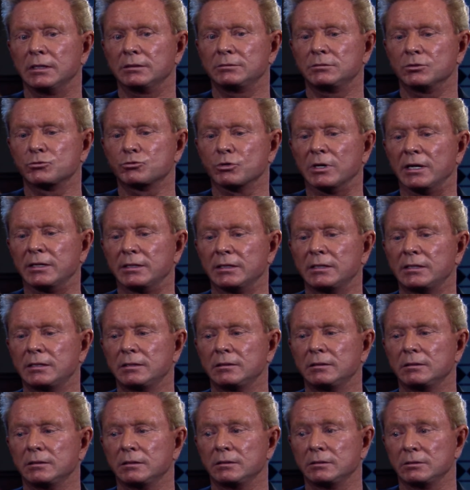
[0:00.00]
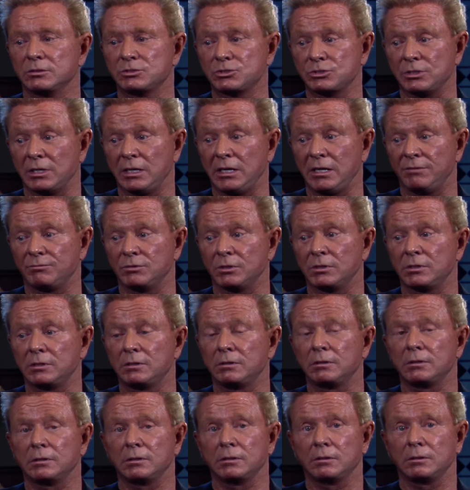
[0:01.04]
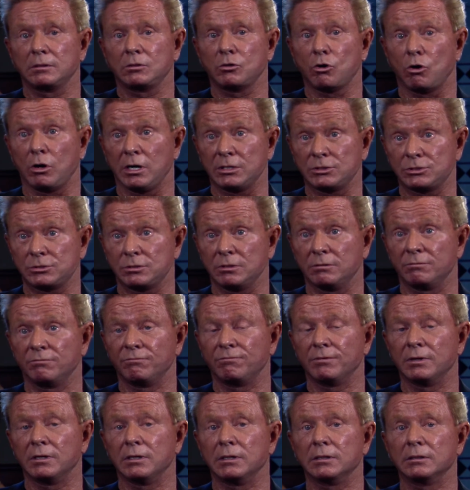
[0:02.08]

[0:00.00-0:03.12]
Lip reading: to try to save the cost of